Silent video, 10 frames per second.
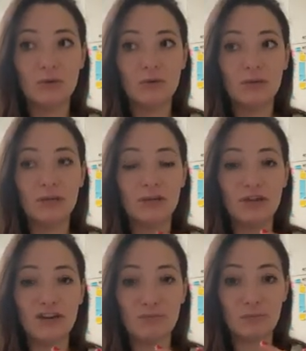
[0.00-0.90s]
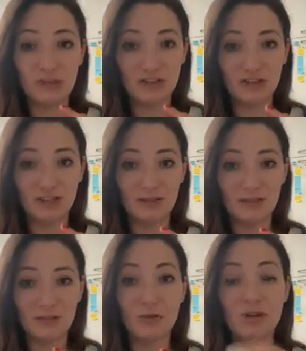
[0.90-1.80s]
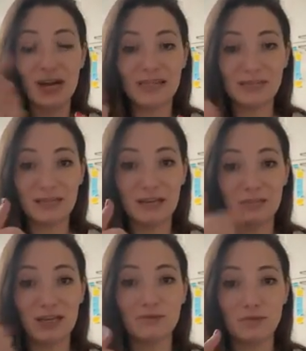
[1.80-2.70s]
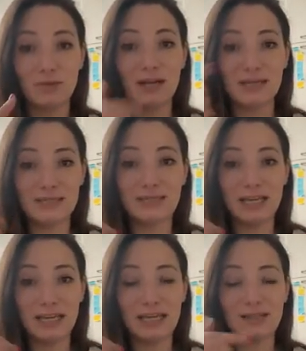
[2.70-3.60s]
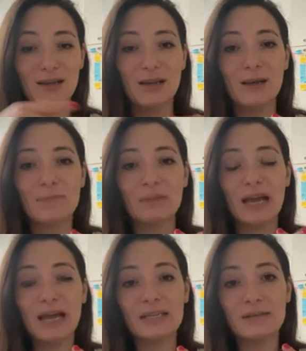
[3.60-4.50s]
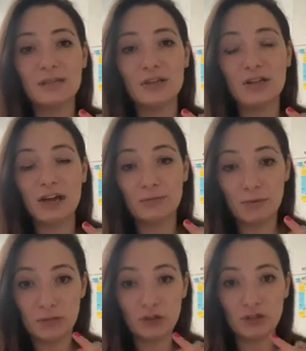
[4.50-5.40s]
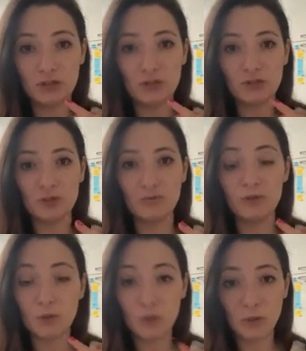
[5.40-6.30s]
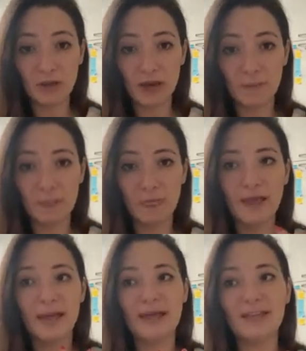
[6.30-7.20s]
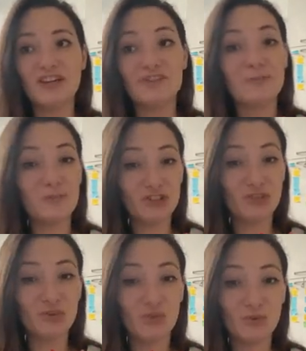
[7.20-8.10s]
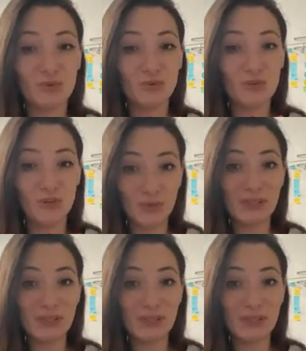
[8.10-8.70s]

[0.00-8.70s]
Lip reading: that you have permission. Well, you're asking them, they have to reply and saying yes. Ask them that you have permission to record them, and that you have permission to use